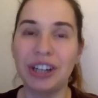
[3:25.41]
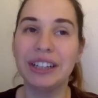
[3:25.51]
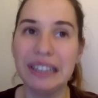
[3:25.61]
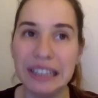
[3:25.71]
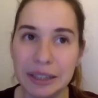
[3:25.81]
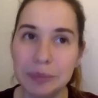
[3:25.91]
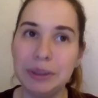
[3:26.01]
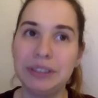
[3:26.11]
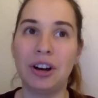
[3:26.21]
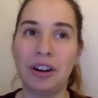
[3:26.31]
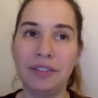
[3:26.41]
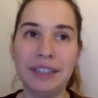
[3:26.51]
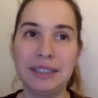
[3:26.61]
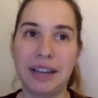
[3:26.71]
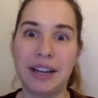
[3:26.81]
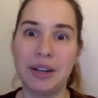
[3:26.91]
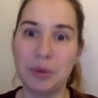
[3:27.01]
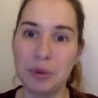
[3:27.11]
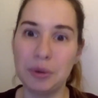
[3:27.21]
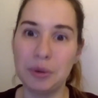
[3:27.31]
a little bit of it? I
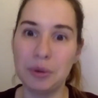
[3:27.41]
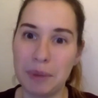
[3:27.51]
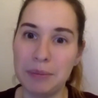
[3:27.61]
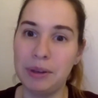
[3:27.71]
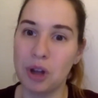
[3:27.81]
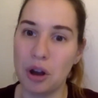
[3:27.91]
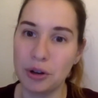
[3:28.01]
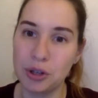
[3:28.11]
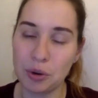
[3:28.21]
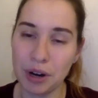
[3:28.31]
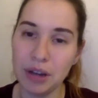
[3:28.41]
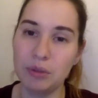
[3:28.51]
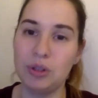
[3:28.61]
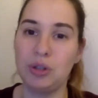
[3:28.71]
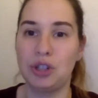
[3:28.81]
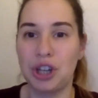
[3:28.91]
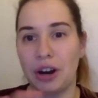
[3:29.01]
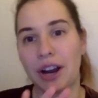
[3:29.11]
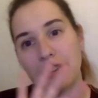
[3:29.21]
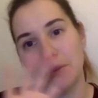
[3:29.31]
know it might be a long story. Could you share
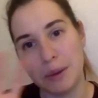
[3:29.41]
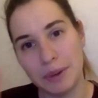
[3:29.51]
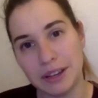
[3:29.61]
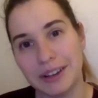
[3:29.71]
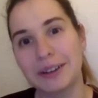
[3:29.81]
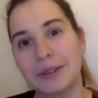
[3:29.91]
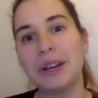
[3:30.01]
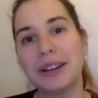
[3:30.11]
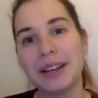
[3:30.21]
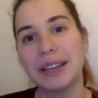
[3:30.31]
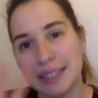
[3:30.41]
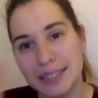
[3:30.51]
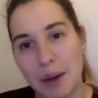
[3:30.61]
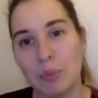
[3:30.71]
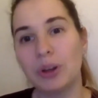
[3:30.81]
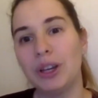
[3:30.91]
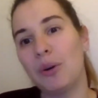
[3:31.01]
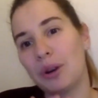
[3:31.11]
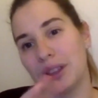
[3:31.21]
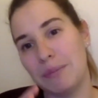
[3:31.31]
kind of maybe a quick summary
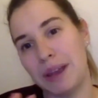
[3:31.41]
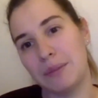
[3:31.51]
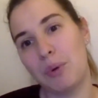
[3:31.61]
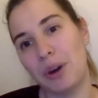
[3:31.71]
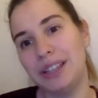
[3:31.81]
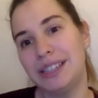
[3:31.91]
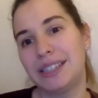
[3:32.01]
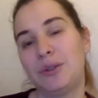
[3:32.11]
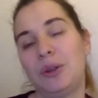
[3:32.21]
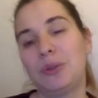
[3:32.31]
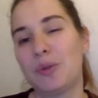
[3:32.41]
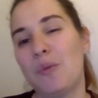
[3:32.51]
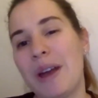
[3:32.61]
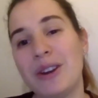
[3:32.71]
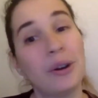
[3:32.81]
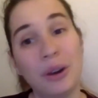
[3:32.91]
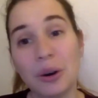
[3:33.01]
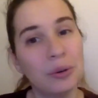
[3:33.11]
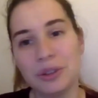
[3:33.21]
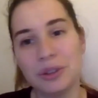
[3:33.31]
or the main points to those who may not
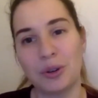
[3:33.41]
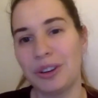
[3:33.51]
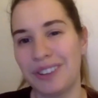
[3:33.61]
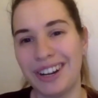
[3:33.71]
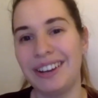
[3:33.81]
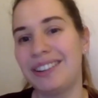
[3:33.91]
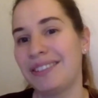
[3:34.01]
know the story of Inanna?